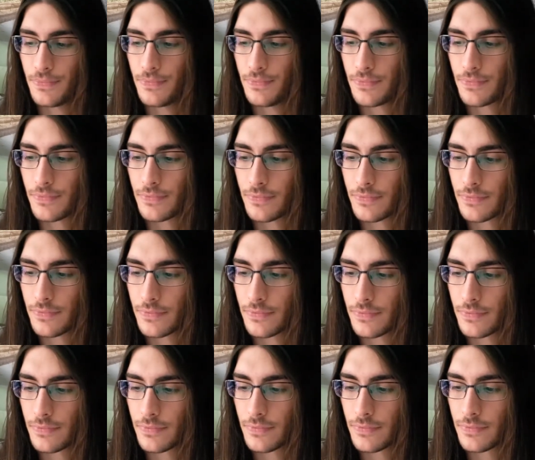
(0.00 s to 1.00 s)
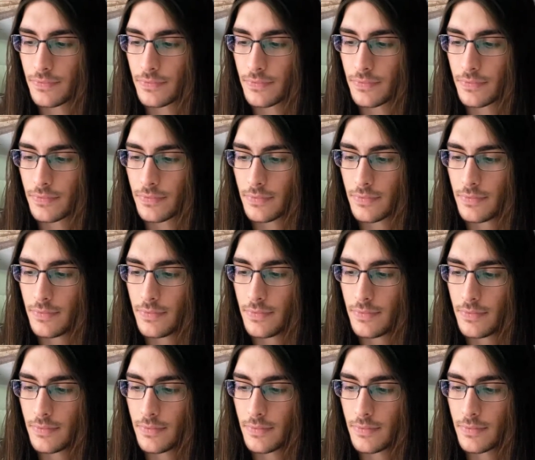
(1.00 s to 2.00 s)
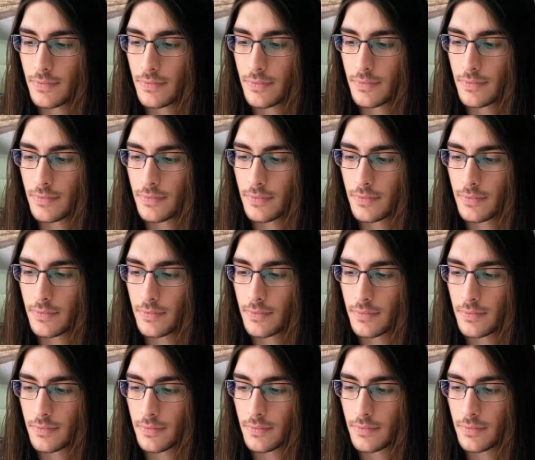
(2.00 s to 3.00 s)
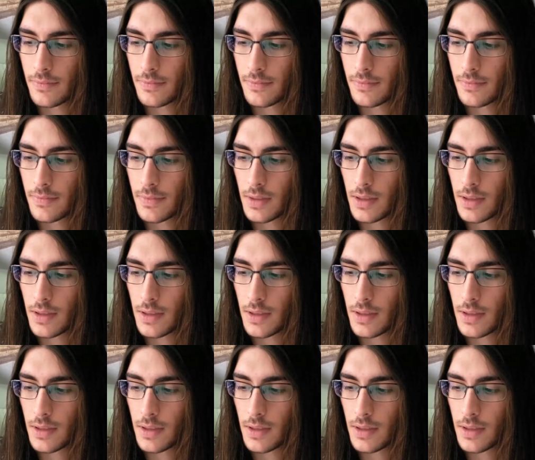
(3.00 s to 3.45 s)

(no one is talking)